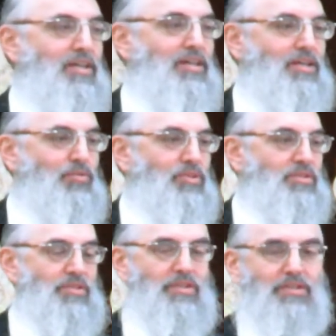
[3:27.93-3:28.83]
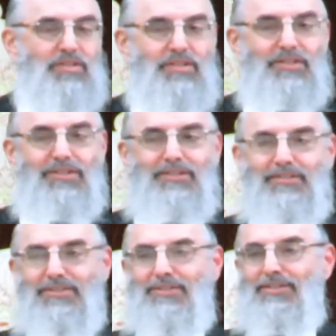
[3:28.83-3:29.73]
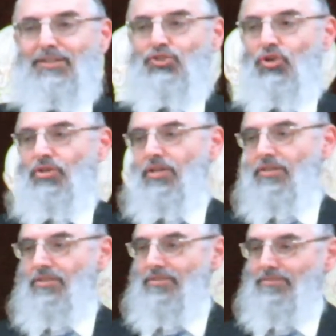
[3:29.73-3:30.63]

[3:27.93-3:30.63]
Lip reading: He was a joker.